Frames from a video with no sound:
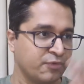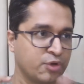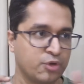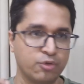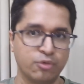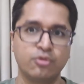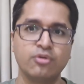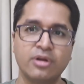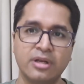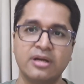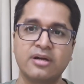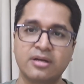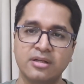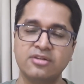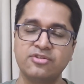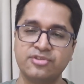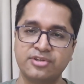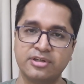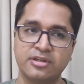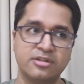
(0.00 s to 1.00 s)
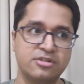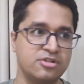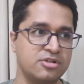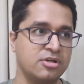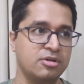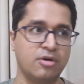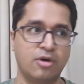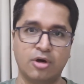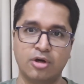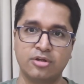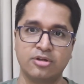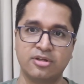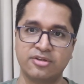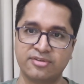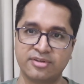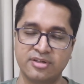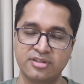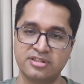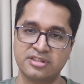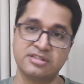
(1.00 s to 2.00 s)
You do a little search on the
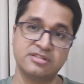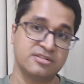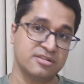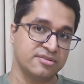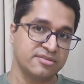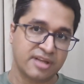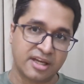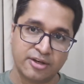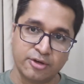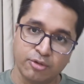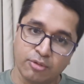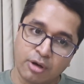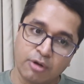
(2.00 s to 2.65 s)
search engines and you